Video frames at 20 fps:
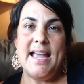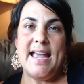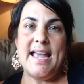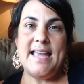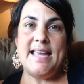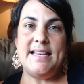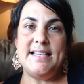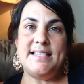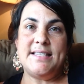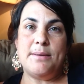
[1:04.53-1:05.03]

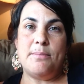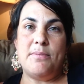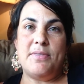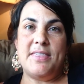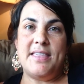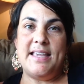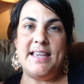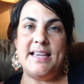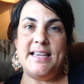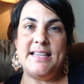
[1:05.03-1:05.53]
and some
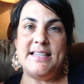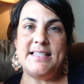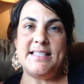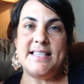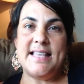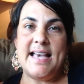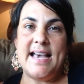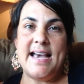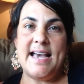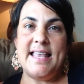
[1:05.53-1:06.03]
things
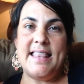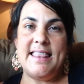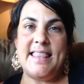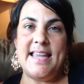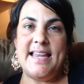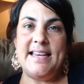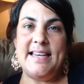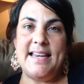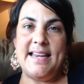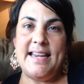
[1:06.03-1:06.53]
that
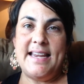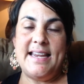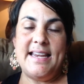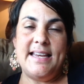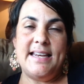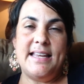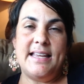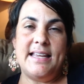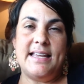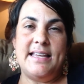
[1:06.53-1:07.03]
they
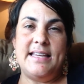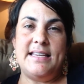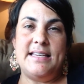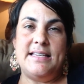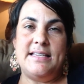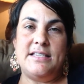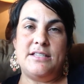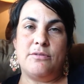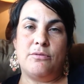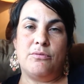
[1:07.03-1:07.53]
need
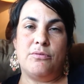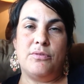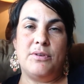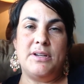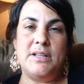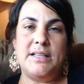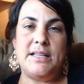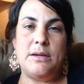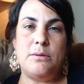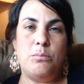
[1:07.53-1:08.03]
is
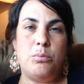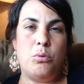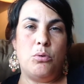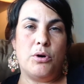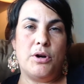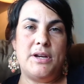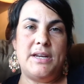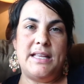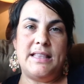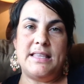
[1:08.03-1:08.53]
really
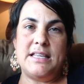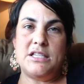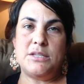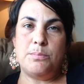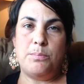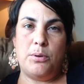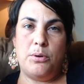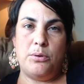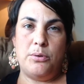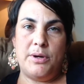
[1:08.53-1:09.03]
important at this
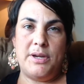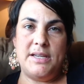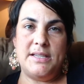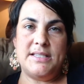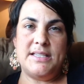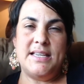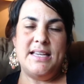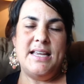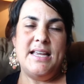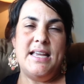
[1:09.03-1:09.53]

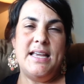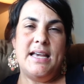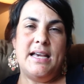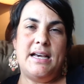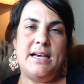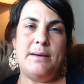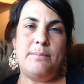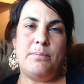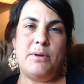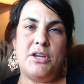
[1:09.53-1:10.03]
point,
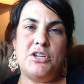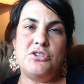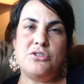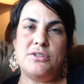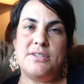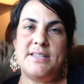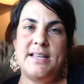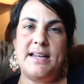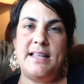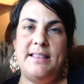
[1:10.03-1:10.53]
because you're
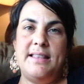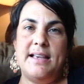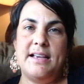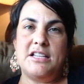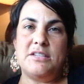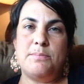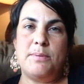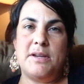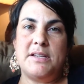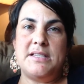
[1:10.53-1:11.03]
setting the
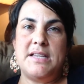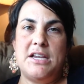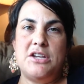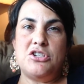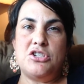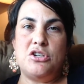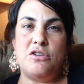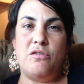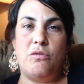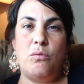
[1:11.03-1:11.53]

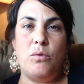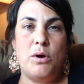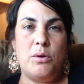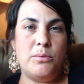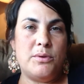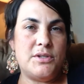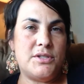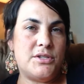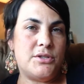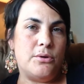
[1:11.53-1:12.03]
expectation of what
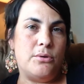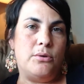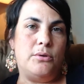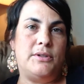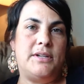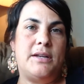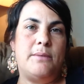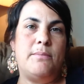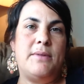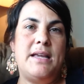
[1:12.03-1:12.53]
was
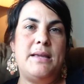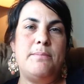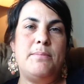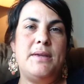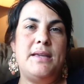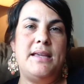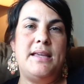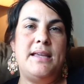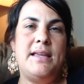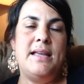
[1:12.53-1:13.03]
sold. It might
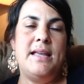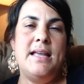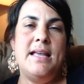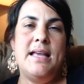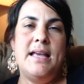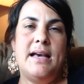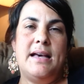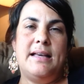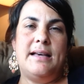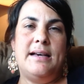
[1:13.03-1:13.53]
be
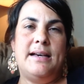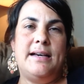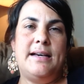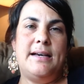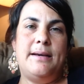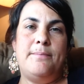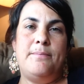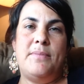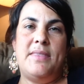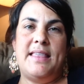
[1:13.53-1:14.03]

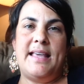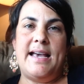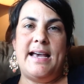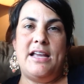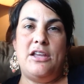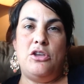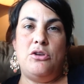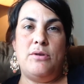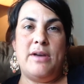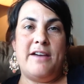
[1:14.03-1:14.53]

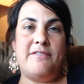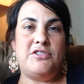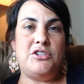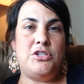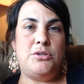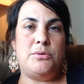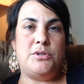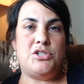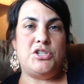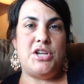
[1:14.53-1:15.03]
that you have to
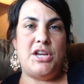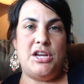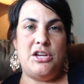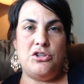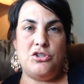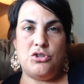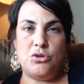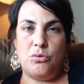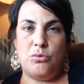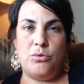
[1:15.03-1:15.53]
do a
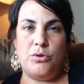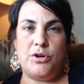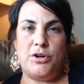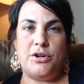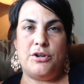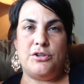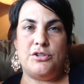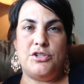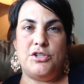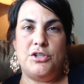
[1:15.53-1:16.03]
change
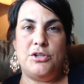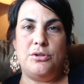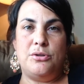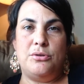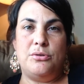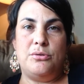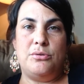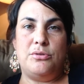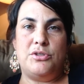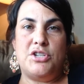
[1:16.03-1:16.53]
order
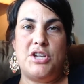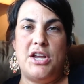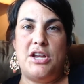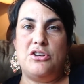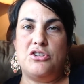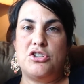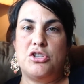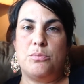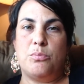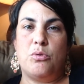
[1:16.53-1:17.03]
to
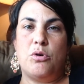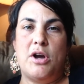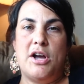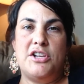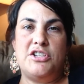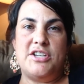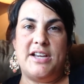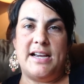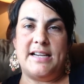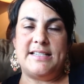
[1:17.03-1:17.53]
change the
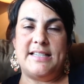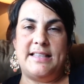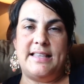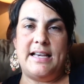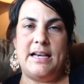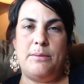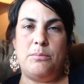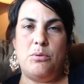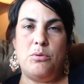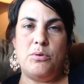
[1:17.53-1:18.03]
project at
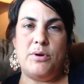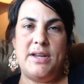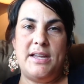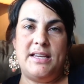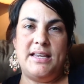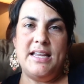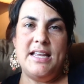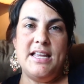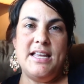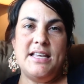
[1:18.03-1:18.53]
that
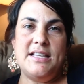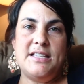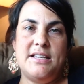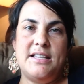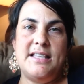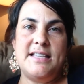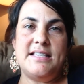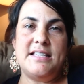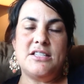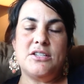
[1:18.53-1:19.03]
point. So
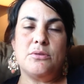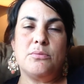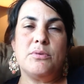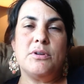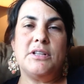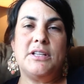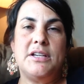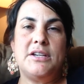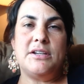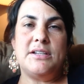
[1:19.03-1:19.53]
this is a
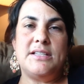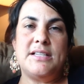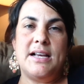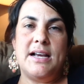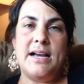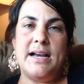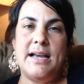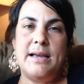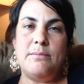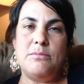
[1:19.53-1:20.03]
really good
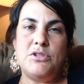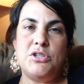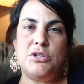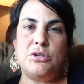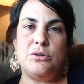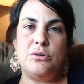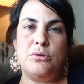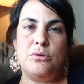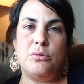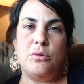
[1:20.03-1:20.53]
time
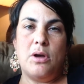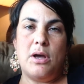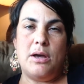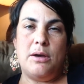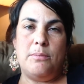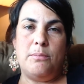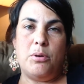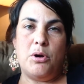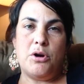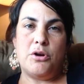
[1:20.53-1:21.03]
to
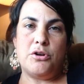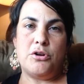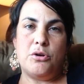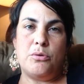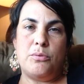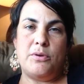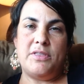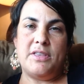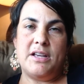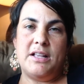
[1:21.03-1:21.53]
partner
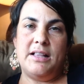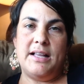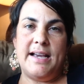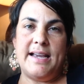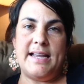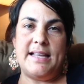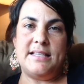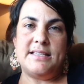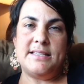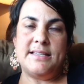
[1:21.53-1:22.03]
with the
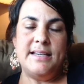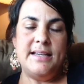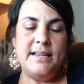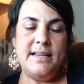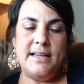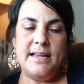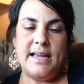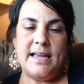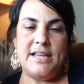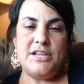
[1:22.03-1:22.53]
clients
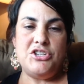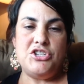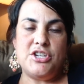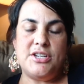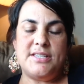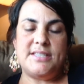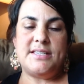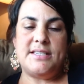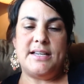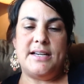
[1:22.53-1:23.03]
and
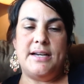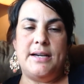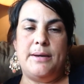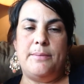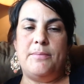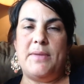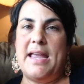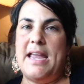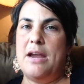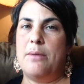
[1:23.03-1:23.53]
just
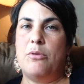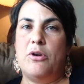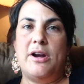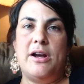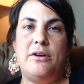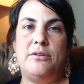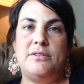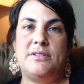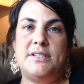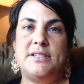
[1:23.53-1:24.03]
hammer
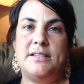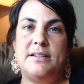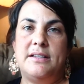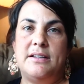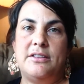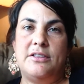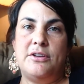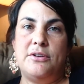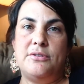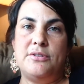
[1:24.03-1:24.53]
out
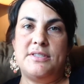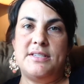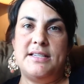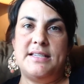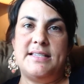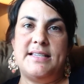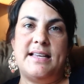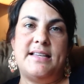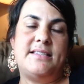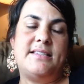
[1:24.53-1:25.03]
those
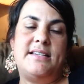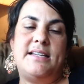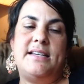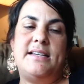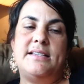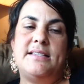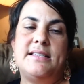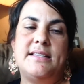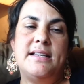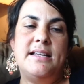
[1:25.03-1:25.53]

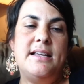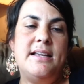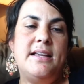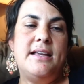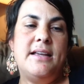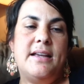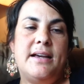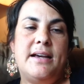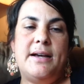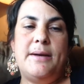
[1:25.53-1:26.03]
necessities.
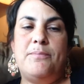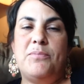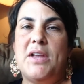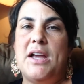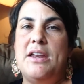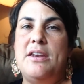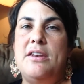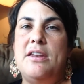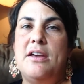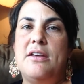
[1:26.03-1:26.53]

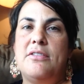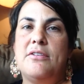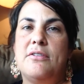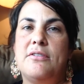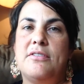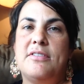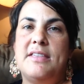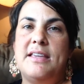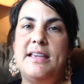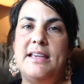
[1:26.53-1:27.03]

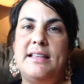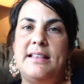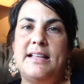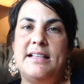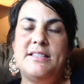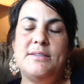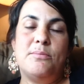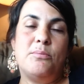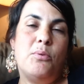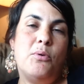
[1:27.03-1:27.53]
Another thing
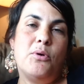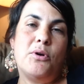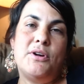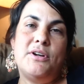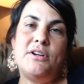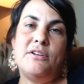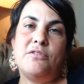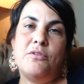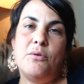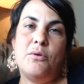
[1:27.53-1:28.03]
that's
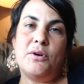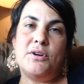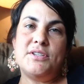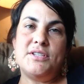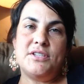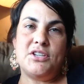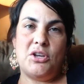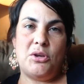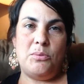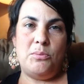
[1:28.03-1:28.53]
important, of course,
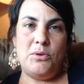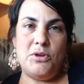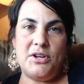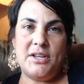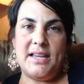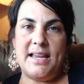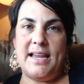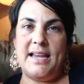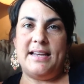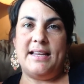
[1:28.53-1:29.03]
is
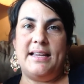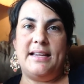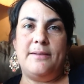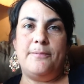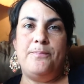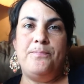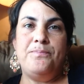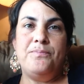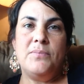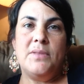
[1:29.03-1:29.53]
communicating.
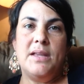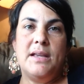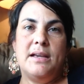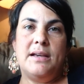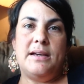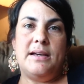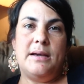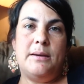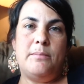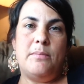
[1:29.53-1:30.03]

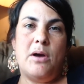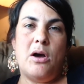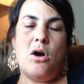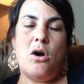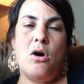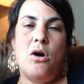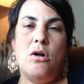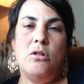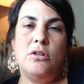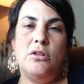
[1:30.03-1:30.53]

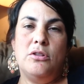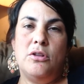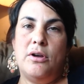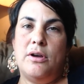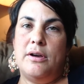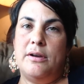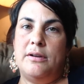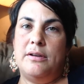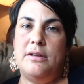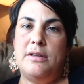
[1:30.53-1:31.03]
All
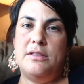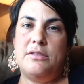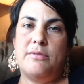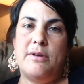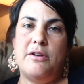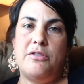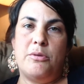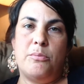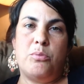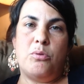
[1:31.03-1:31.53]
along
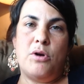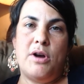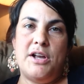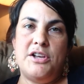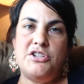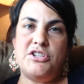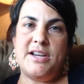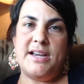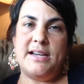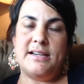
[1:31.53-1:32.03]
throughout the
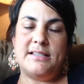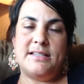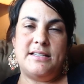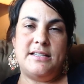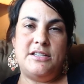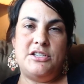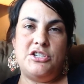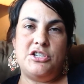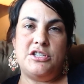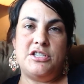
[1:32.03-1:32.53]

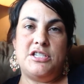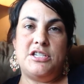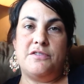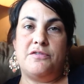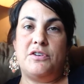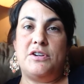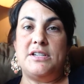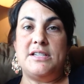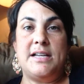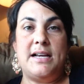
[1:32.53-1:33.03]
project, just
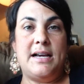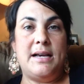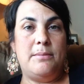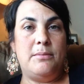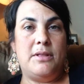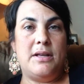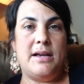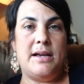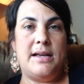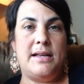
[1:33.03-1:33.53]
different
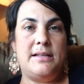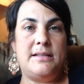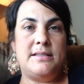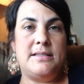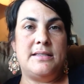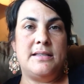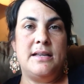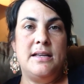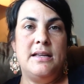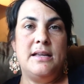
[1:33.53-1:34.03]

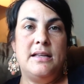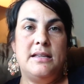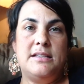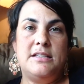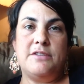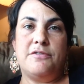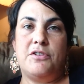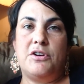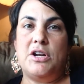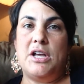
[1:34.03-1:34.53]
timelines,
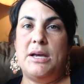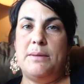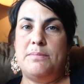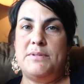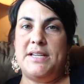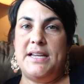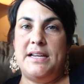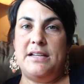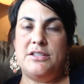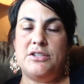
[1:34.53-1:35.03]
different
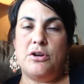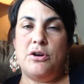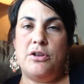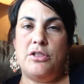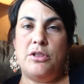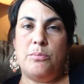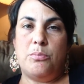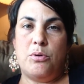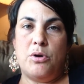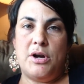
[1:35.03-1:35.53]
updates on
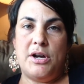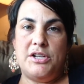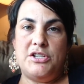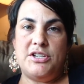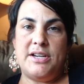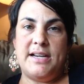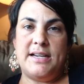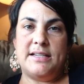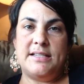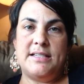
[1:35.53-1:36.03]
the
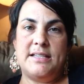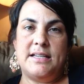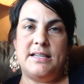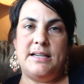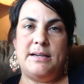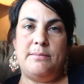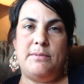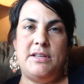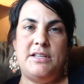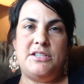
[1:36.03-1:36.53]
project.
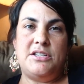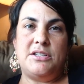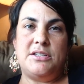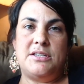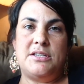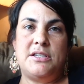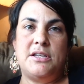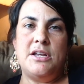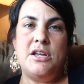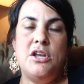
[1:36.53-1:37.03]
It
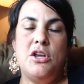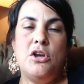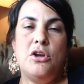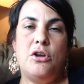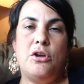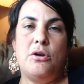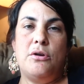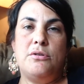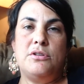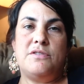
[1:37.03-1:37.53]
just
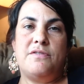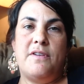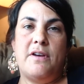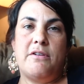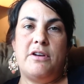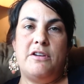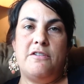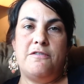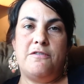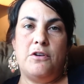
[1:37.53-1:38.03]
goes
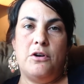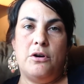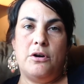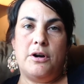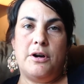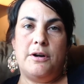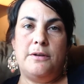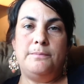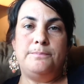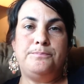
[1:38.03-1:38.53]
very
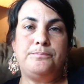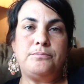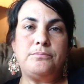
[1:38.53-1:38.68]
far.